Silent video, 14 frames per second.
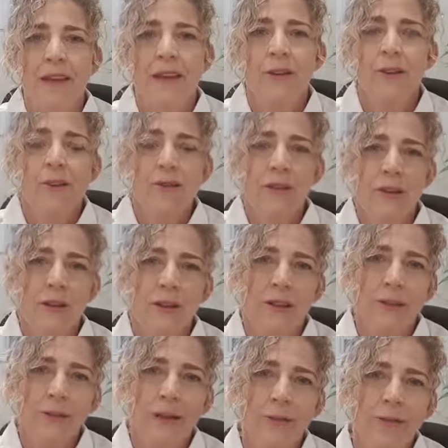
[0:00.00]
And also a
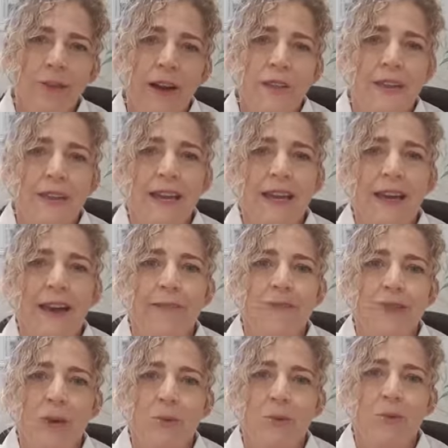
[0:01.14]
lot of people find that they have
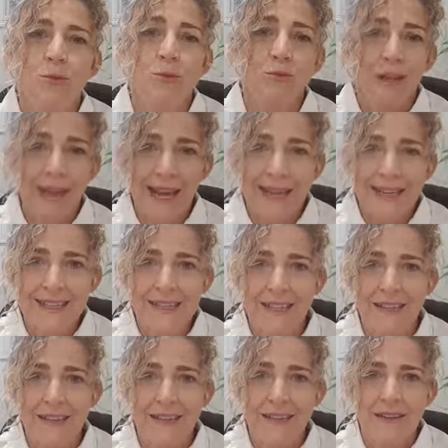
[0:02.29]
trouble
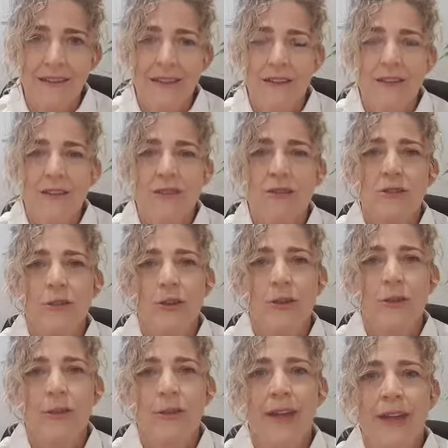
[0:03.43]
relaxing.
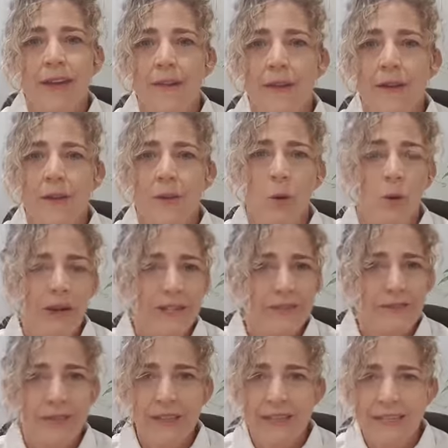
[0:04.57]
So that always
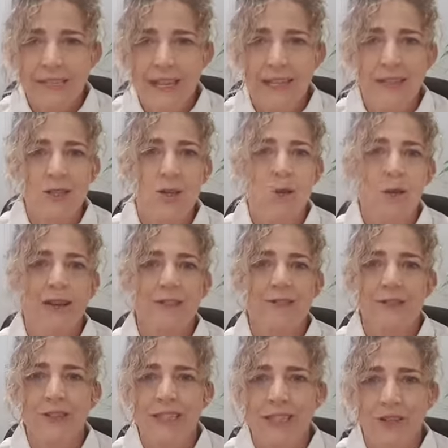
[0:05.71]
feeling tense, always
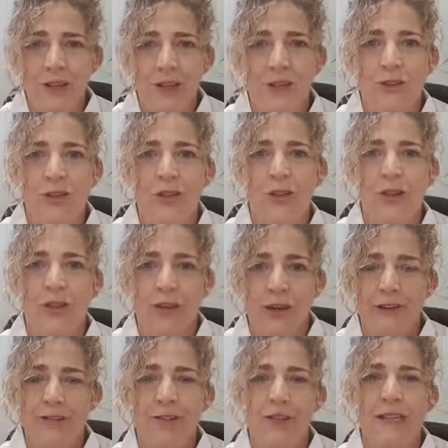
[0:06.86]
feeling turned on,
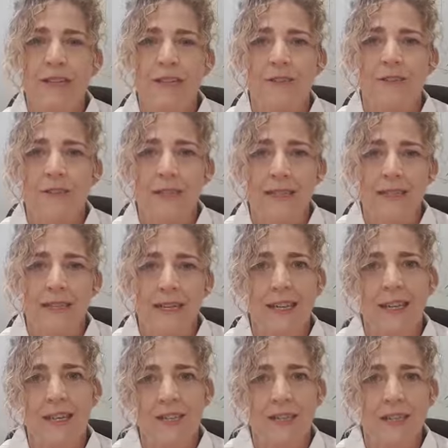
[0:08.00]
those kinds of things can
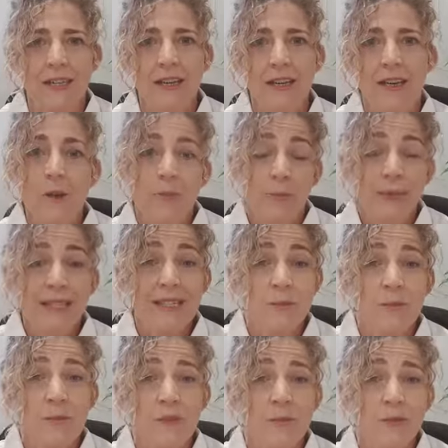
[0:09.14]
actually be
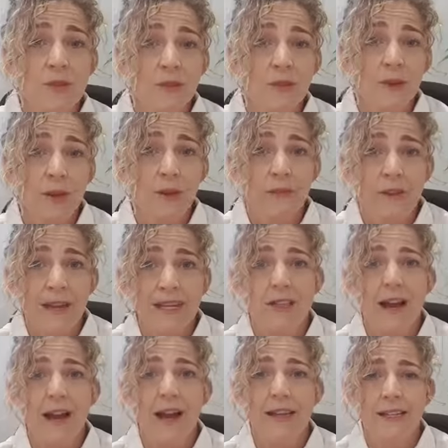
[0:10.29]
symptoms of
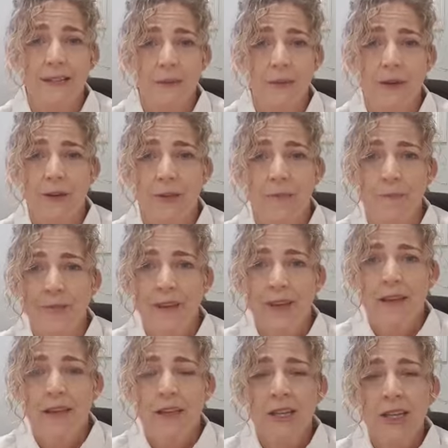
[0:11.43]
anxiety as well.
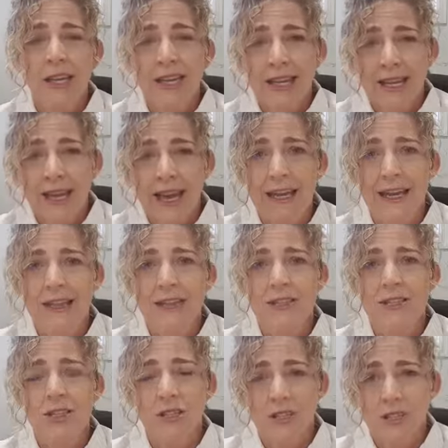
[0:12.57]
You can get
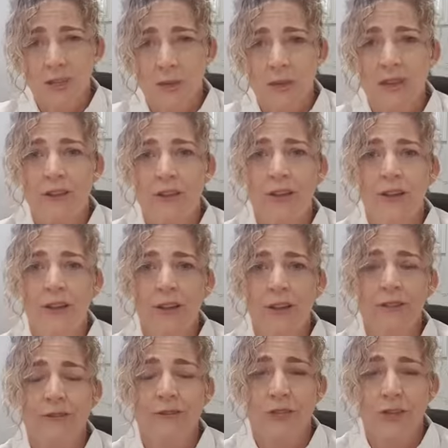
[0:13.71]
headaches, you can sweat a lot, you
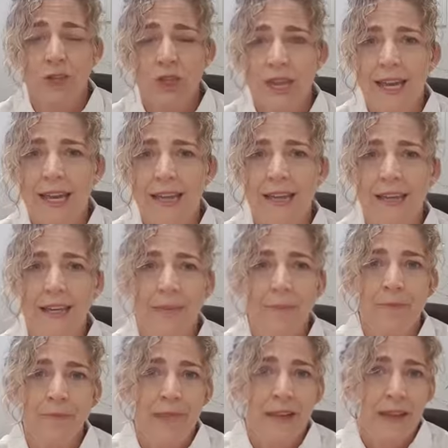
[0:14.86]
can feel shaky,
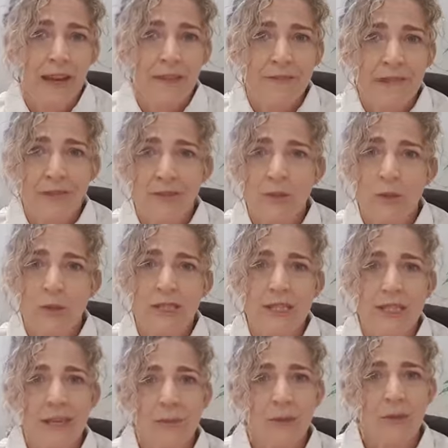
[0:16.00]
have difficulty
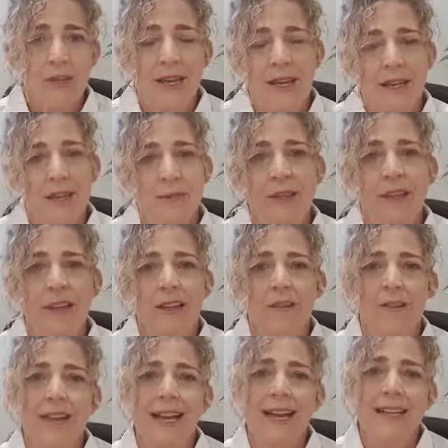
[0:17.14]
sleeping with that inability to
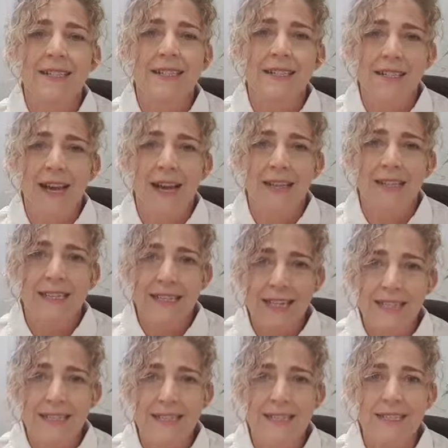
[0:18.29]
relax. It's hard to
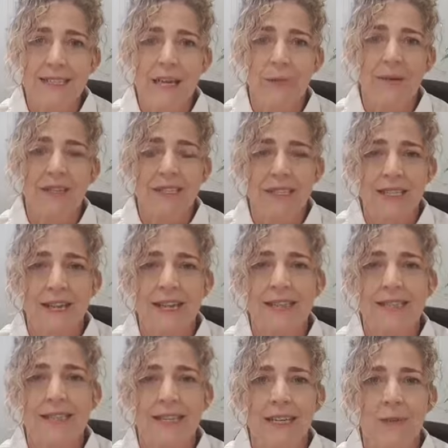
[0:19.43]
get to sleep and to stay
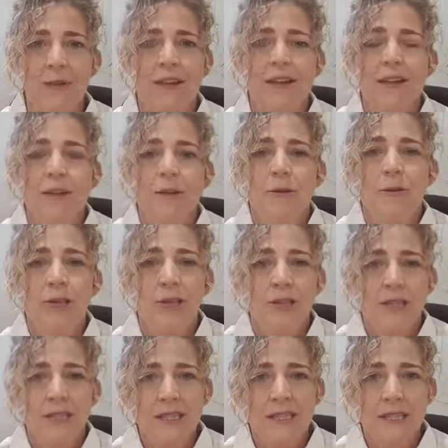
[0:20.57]
asleep
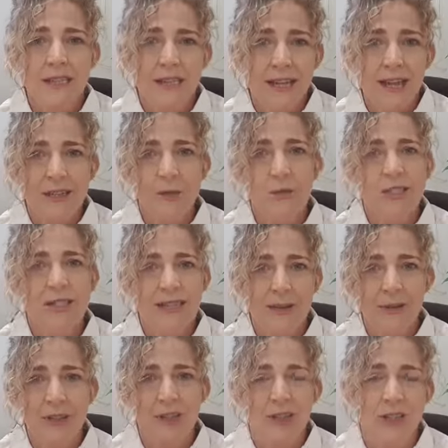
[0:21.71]
because it's hard to
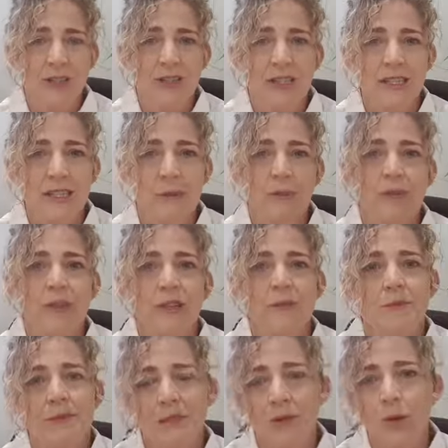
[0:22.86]
establish those sleep
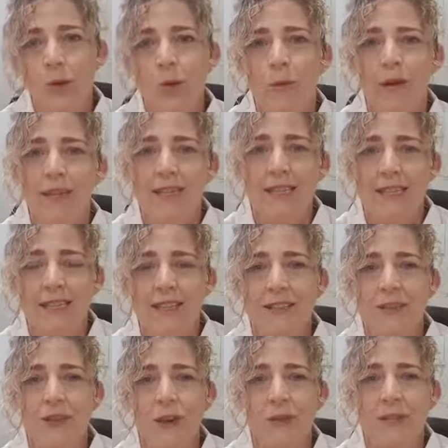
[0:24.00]
rhythms and the hormones that need to
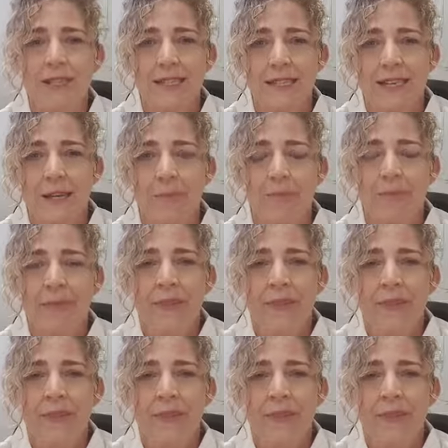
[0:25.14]
go with sleep.